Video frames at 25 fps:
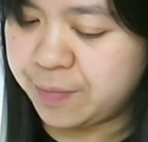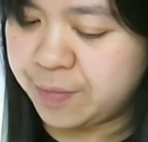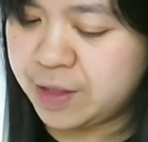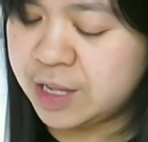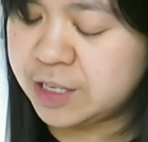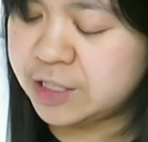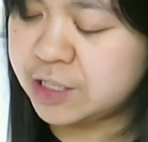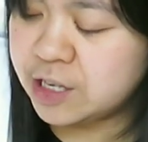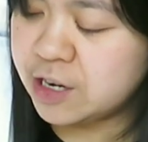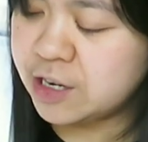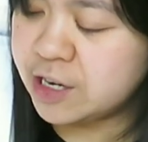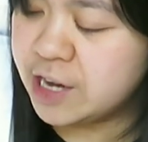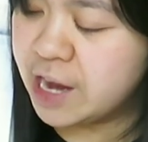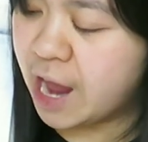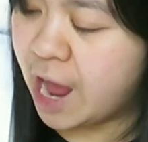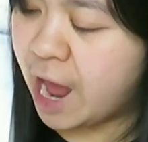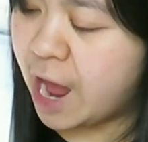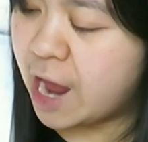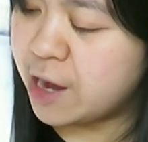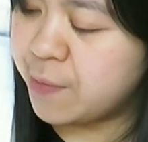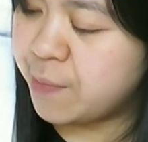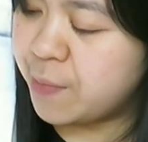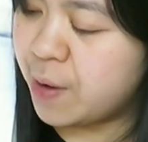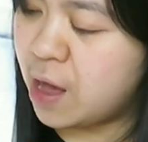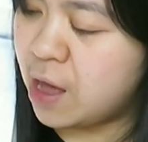These are the
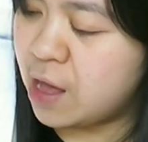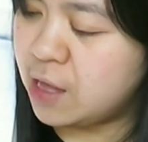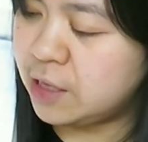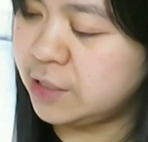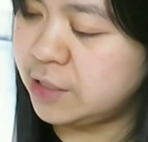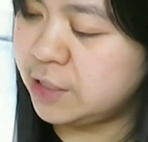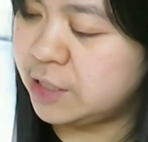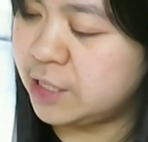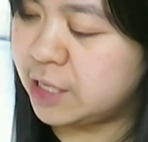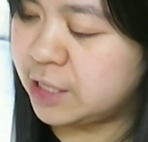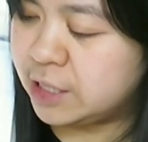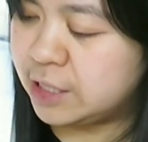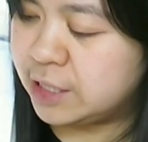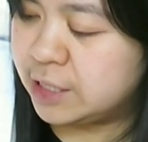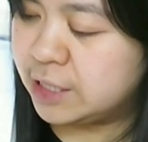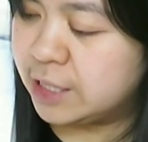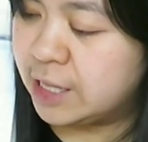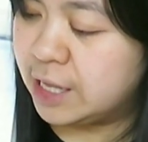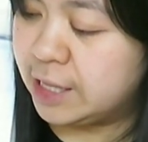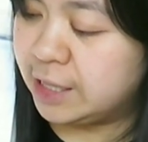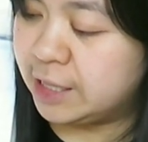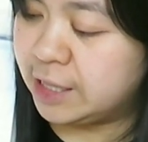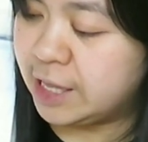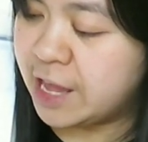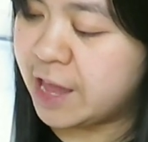animals that
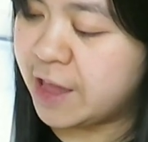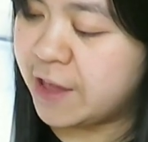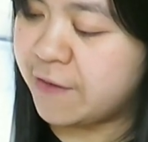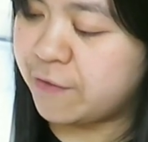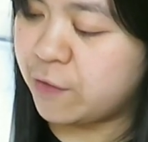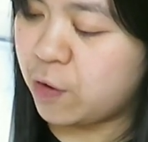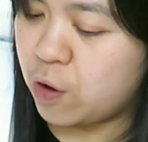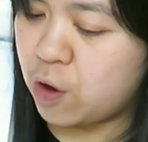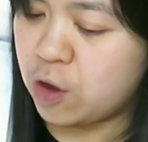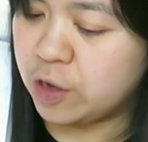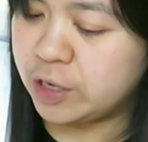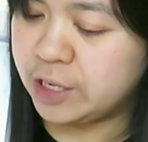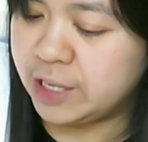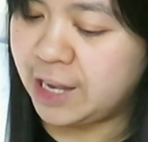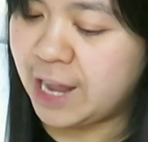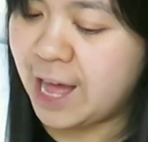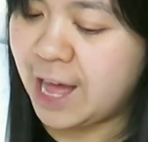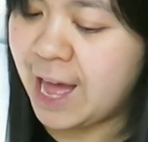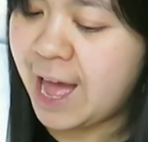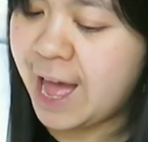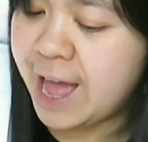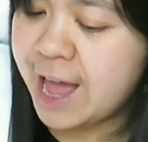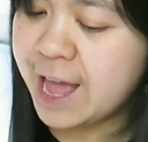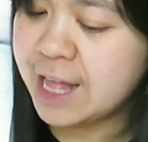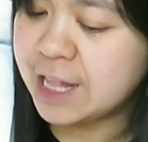live on
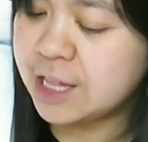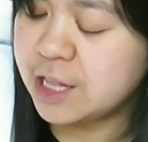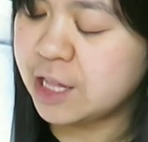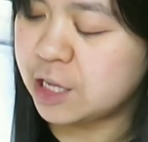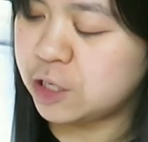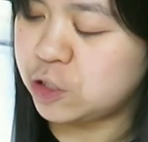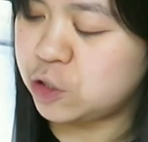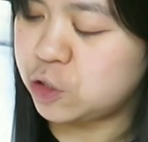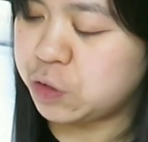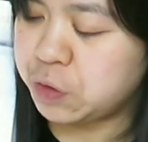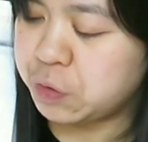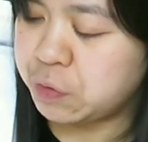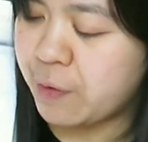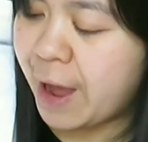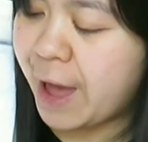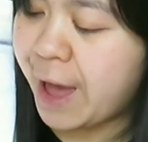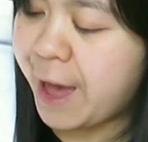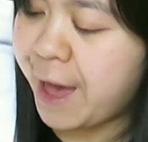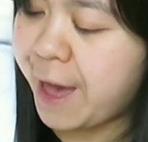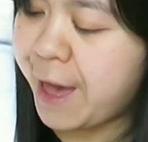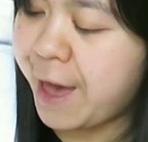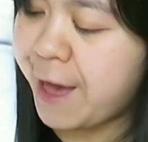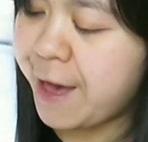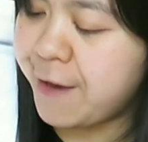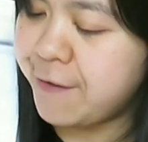land, the
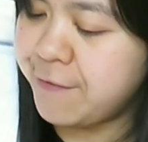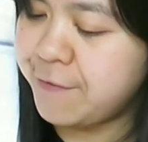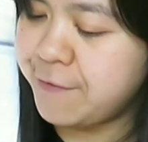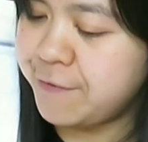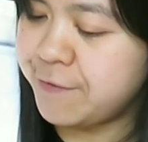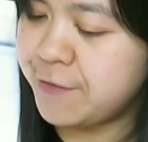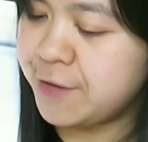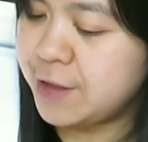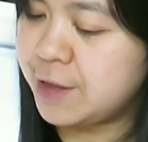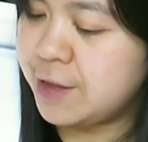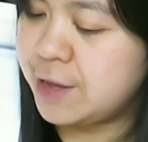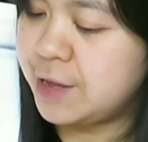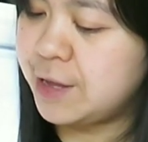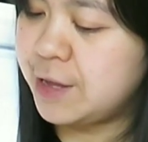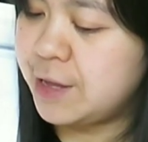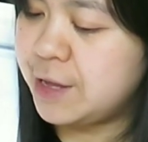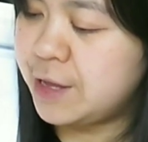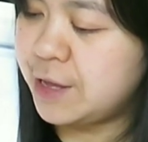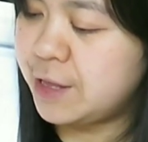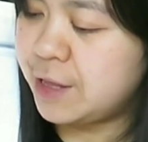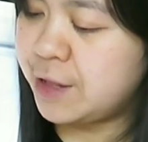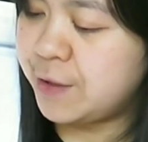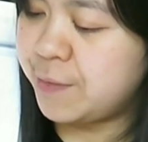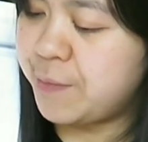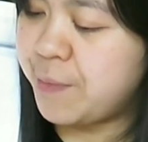giraffe,
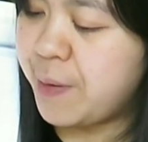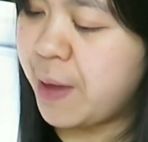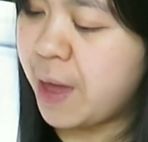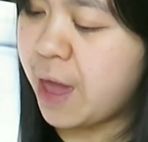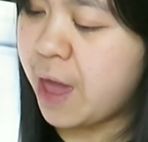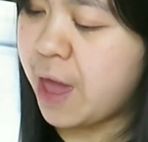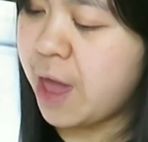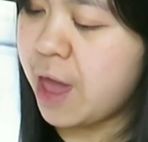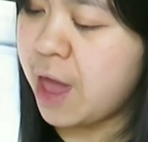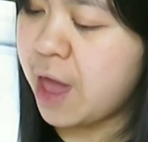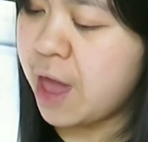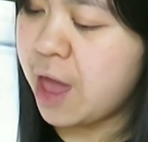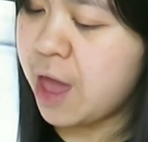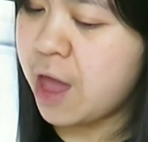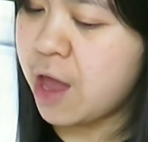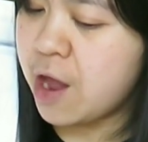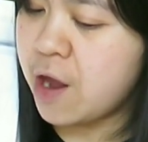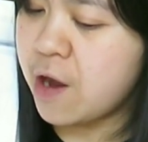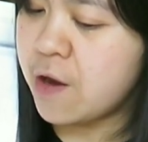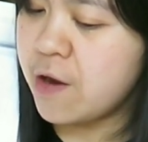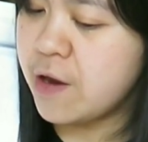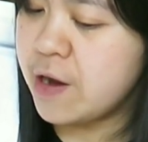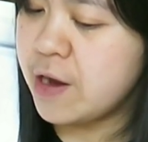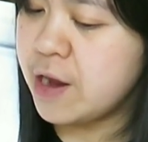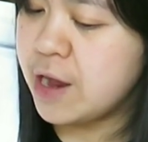the
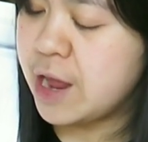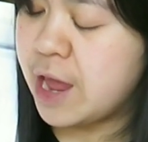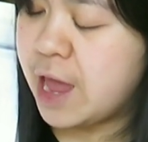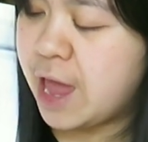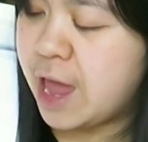bear,